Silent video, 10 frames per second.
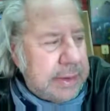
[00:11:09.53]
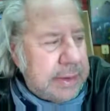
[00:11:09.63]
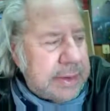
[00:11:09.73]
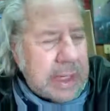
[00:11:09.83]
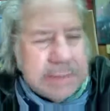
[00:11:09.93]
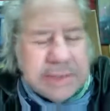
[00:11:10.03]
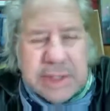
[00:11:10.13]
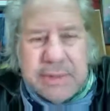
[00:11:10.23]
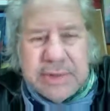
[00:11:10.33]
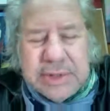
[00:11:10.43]
Tom
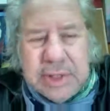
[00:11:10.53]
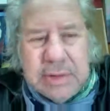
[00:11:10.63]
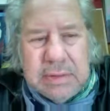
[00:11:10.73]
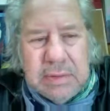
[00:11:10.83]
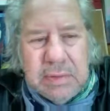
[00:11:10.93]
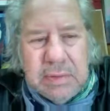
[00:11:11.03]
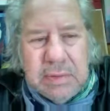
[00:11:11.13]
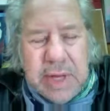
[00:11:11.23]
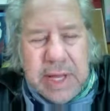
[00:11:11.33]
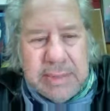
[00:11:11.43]
Samuelson,
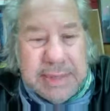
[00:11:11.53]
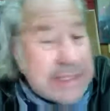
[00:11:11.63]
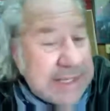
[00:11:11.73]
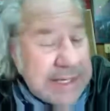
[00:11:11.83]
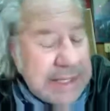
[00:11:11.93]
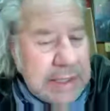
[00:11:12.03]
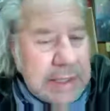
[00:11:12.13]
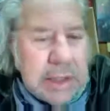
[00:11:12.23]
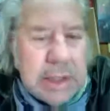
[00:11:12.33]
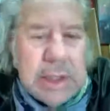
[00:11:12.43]
had to be
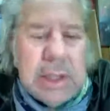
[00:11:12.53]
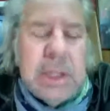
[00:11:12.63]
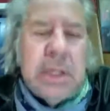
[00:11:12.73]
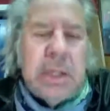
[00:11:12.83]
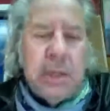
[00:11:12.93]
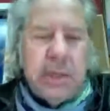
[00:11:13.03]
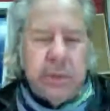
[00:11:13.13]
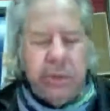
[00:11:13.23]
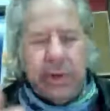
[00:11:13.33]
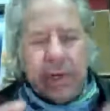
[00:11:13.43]
seen
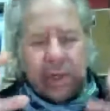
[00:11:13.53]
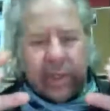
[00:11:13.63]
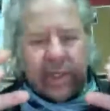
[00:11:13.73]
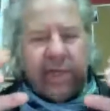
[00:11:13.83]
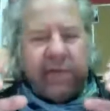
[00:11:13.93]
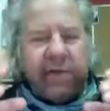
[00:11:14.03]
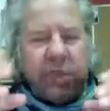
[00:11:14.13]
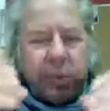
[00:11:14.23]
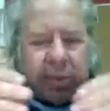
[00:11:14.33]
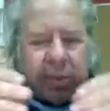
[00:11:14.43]
through a little individual